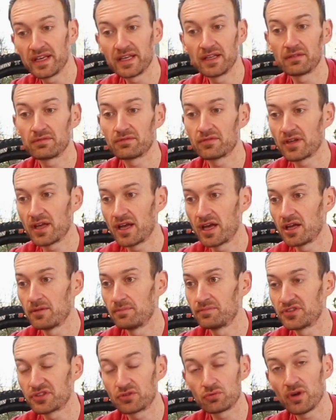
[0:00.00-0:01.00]
It
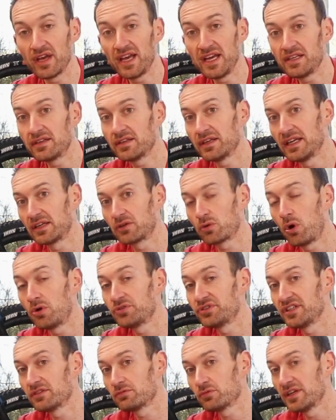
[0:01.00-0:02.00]
can degrade in
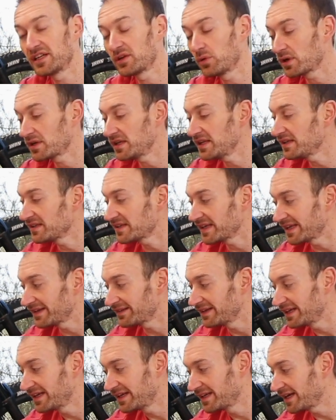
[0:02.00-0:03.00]
quality really quickly and
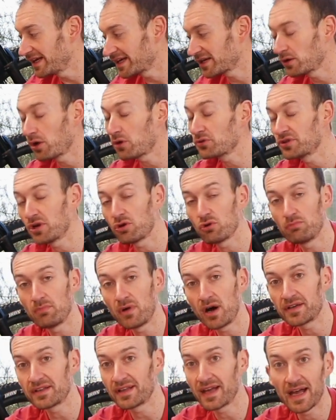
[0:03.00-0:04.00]
get clogged up with
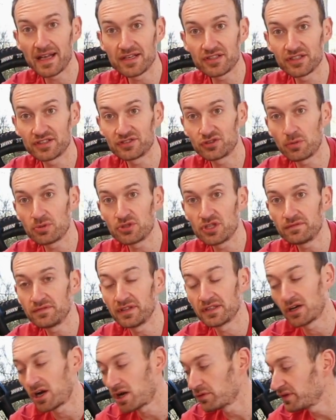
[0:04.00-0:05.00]
mud and just stop
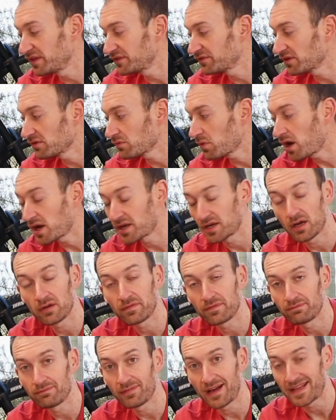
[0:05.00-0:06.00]
shifting halfway through a ride. And
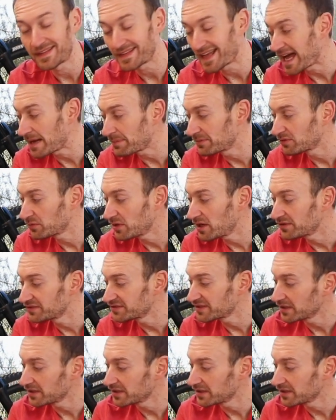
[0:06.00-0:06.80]
I've had that happen as well.